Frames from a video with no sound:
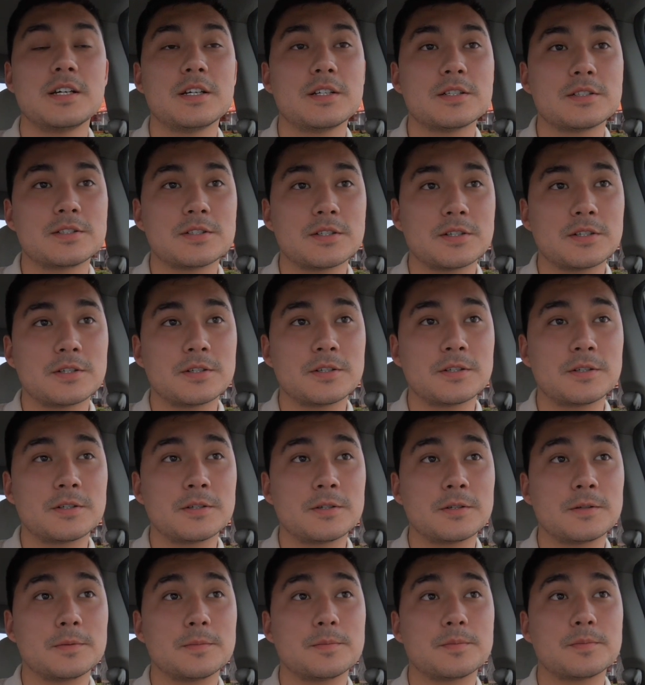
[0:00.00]

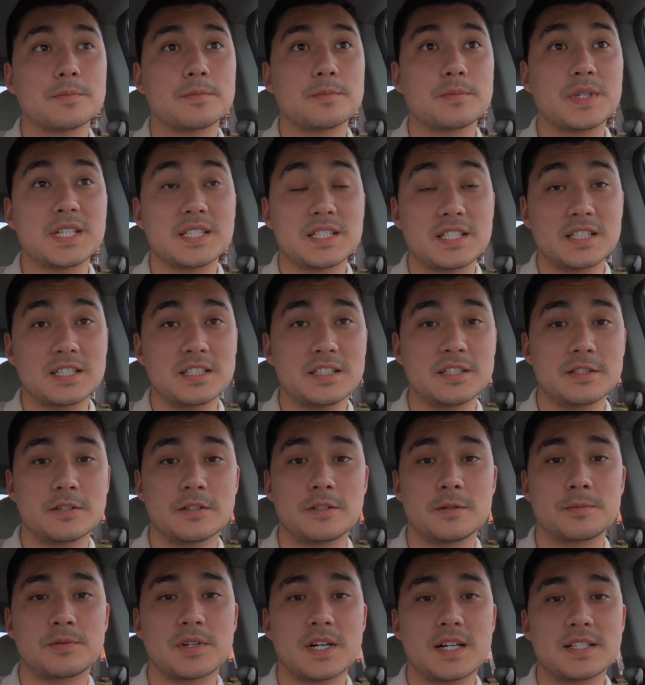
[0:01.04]
so basically the
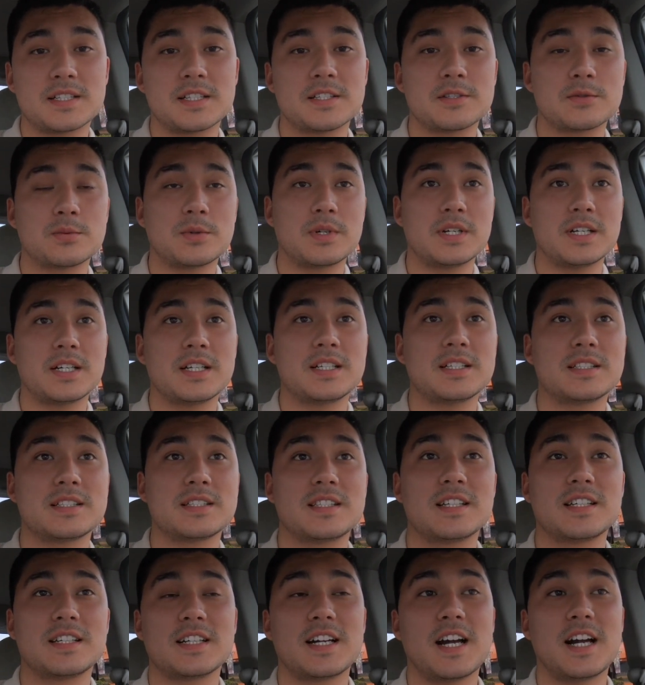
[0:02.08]
whole process was
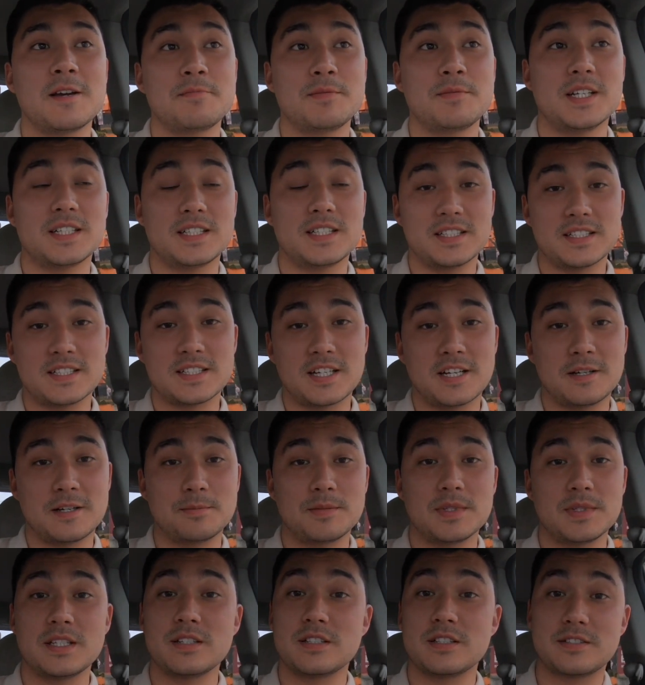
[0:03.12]
the guy picked us up
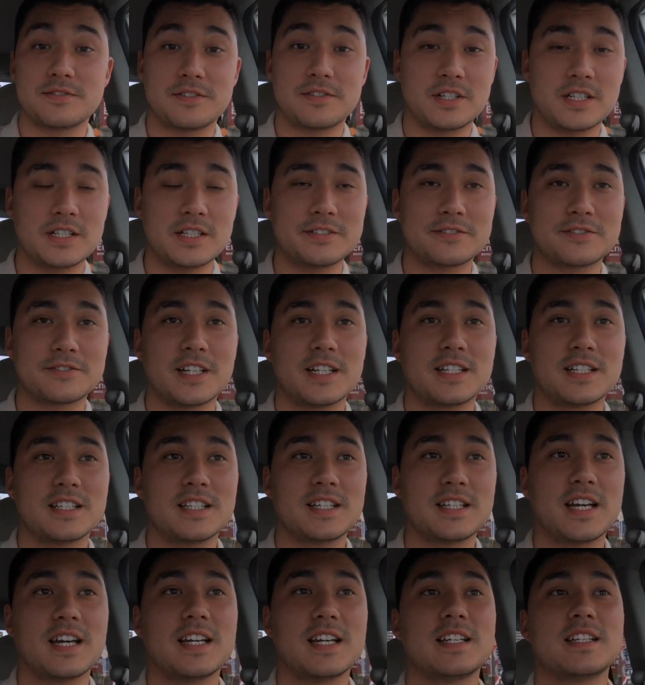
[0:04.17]
he was very
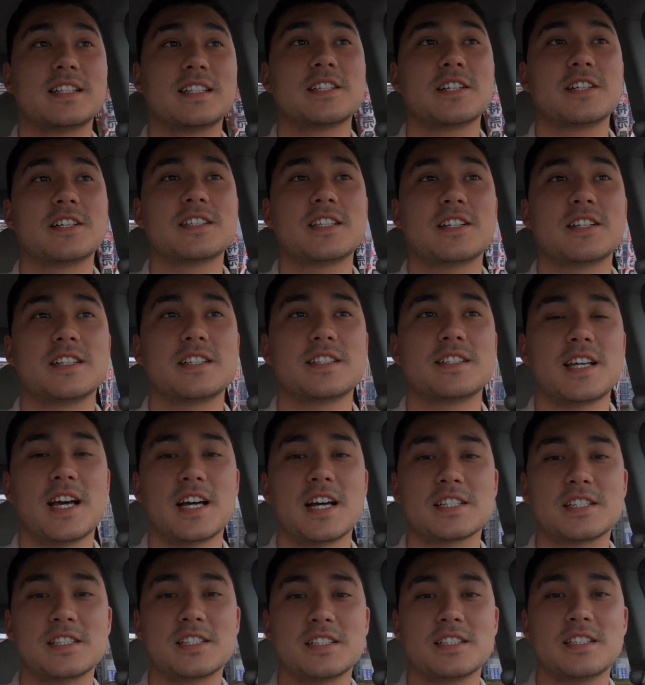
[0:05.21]
friendly and it turns out he's
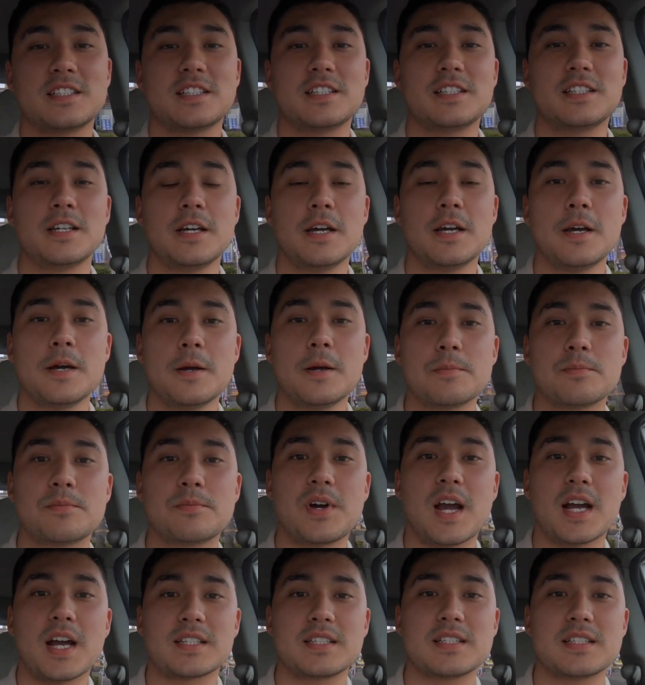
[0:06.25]
actually
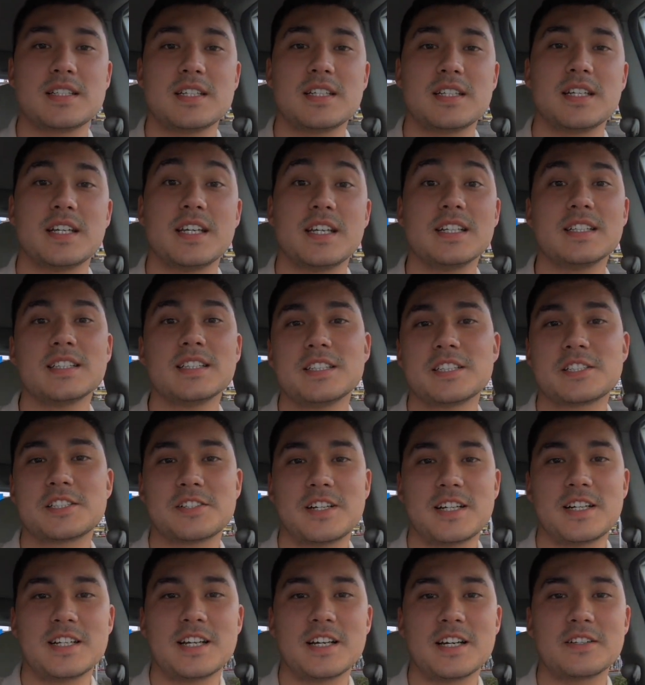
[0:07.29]
practicing english
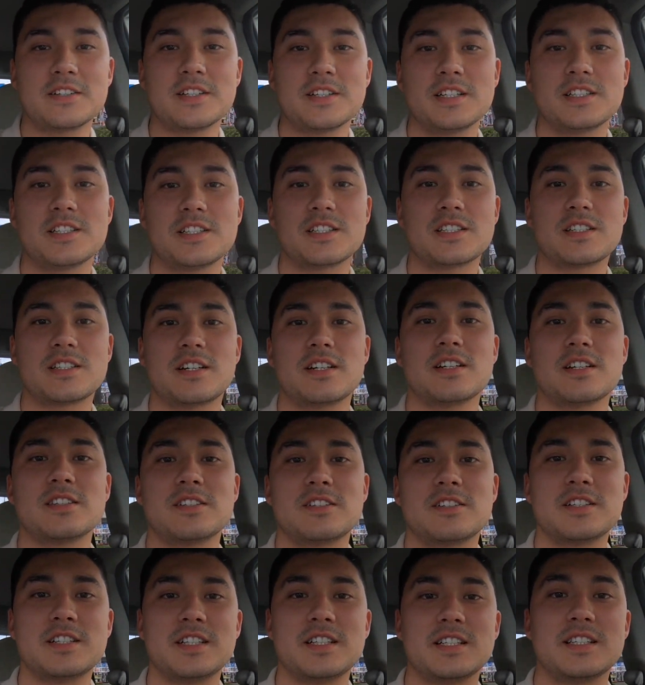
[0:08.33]
right now he just started
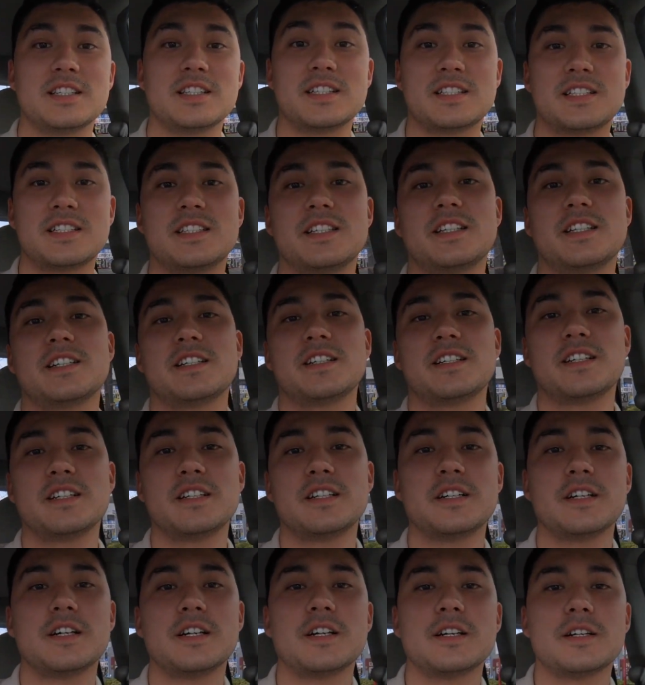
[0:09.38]
learning this year
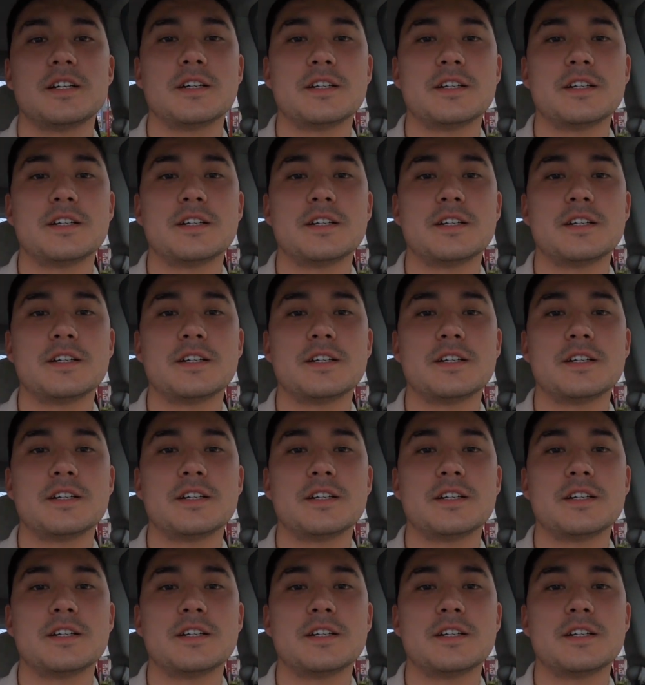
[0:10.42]
200